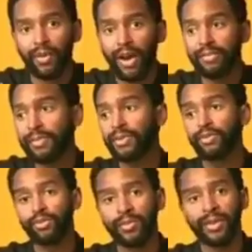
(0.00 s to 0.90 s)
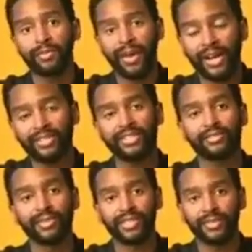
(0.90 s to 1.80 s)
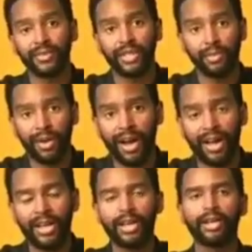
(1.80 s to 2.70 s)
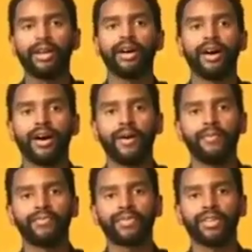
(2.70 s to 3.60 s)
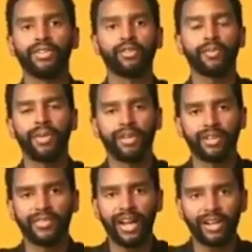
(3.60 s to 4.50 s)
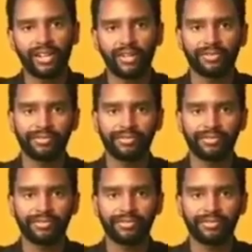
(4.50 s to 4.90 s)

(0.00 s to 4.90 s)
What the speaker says: who would be impacted specifically by the repeal of DACA.